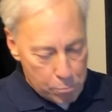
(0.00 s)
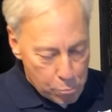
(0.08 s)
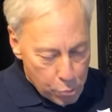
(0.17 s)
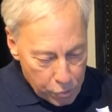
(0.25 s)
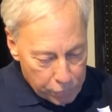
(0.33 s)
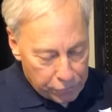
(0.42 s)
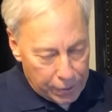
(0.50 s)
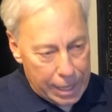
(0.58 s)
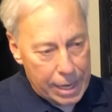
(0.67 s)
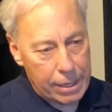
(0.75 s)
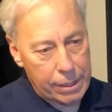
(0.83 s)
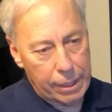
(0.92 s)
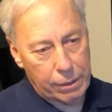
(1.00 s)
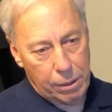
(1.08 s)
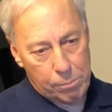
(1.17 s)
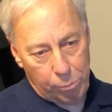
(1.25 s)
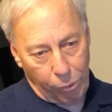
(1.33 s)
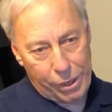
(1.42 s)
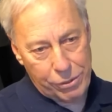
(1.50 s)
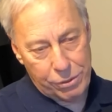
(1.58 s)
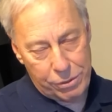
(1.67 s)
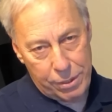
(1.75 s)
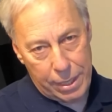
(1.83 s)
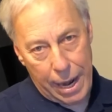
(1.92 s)
moves in, it
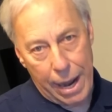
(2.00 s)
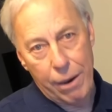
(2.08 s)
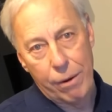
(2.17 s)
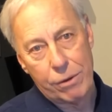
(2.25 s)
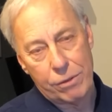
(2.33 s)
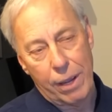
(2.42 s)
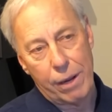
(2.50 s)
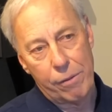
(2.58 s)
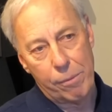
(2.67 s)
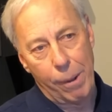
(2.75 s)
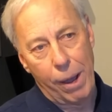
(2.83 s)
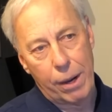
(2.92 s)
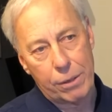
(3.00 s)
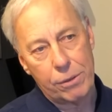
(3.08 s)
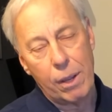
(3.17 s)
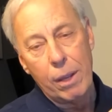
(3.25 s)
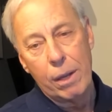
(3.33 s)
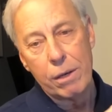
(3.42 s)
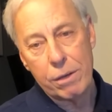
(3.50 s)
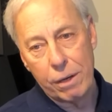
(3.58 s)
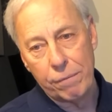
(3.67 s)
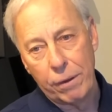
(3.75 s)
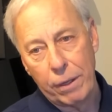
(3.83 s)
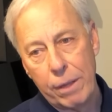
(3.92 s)
compresses the air inside of the box
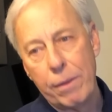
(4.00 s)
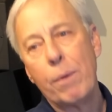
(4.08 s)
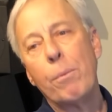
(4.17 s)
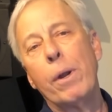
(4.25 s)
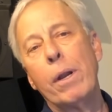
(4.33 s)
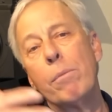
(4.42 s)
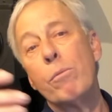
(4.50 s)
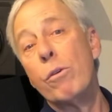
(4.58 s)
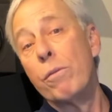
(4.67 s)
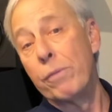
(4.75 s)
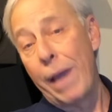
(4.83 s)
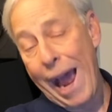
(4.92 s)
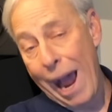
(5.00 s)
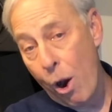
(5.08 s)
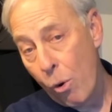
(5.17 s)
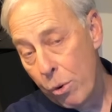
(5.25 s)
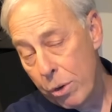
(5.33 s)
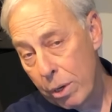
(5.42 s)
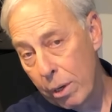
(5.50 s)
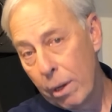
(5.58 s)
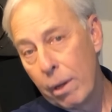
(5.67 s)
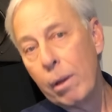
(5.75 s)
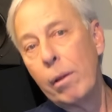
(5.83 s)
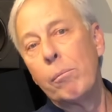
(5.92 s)
differently than when it moves out
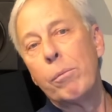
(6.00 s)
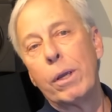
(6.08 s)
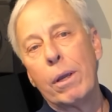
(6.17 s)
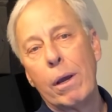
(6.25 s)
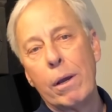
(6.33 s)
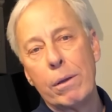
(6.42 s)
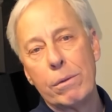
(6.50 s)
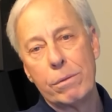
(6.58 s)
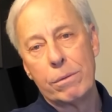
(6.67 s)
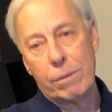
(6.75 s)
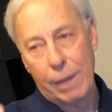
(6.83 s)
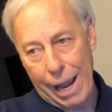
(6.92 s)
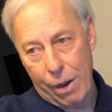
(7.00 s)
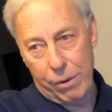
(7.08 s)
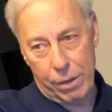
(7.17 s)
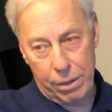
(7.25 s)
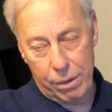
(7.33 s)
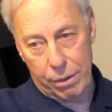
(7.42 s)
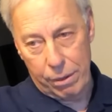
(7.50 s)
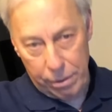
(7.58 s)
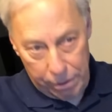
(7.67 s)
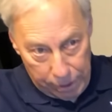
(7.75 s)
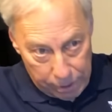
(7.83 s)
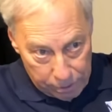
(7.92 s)
because out
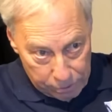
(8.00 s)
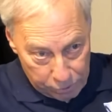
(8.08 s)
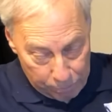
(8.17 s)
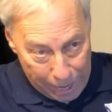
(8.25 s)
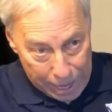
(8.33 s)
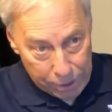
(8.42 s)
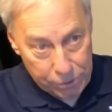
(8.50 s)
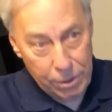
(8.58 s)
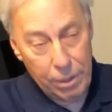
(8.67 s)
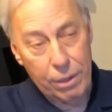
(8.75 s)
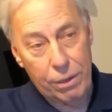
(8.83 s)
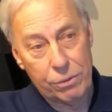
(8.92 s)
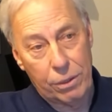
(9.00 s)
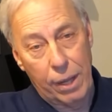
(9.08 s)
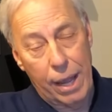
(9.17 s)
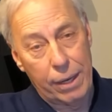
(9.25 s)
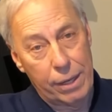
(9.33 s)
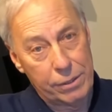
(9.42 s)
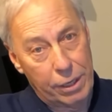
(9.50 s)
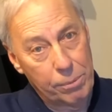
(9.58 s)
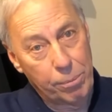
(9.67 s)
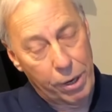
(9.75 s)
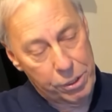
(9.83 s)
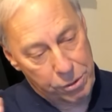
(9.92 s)
here in space, there's a lot less air
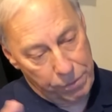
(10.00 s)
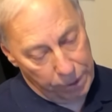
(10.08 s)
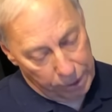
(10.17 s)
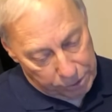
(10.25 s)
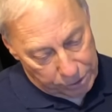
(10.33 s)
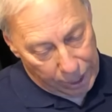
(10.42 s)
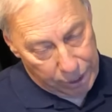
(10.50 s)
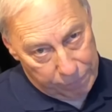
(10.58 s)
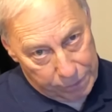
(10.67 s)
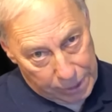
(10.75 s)
pressure than inside of a